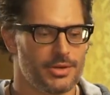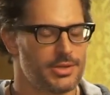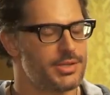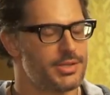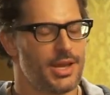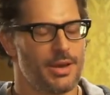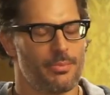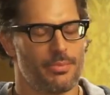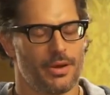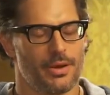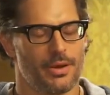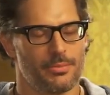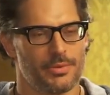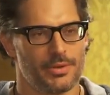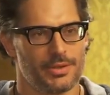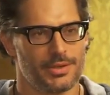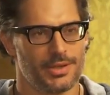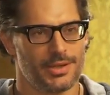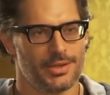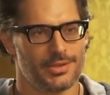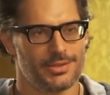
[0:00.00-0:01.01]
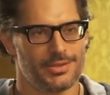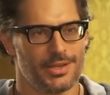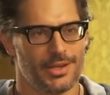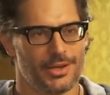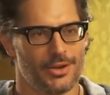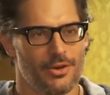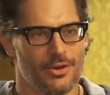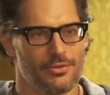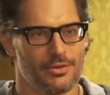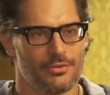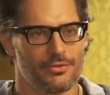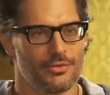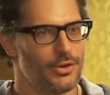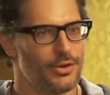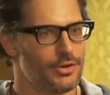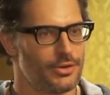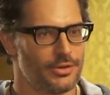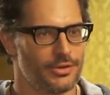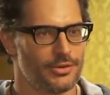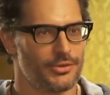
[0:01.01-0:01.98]
step up and take over
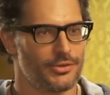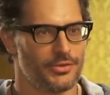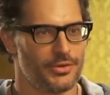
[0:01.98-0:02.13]
vocals